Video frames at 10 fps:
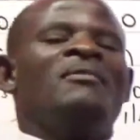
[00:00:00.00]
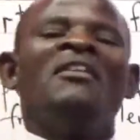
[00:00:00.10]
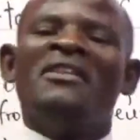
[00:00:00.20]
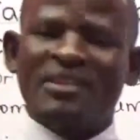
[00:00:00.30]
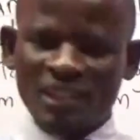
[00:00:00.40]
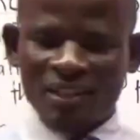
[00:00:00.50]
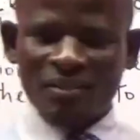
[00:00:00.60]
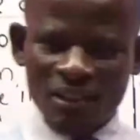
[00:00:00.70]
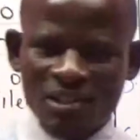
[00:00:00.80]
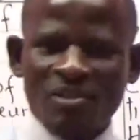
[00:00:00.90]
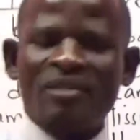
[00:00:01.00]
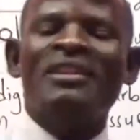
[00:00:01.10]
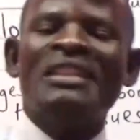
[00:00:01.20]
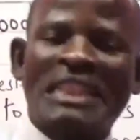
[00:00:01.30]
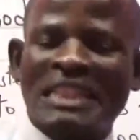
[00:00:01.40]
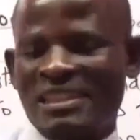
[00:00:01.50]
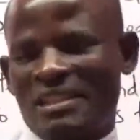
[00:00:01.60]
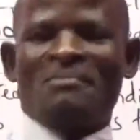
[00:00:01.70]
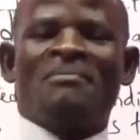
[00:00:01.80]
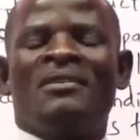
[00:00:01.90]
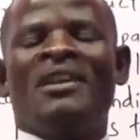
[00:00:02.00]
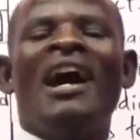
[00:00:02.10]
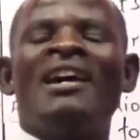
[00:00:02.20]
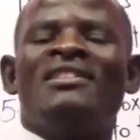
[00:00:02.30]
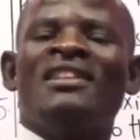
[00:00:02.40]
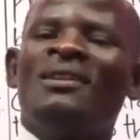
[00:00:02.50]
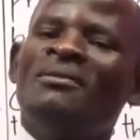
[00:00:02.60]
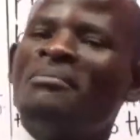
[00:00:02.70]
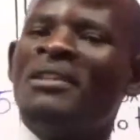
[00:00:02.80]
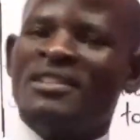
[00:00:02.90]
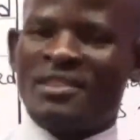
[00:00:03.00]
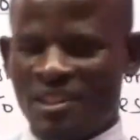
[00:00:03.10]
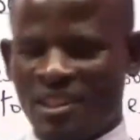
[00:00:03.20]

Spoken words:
the circulation system, until we meet.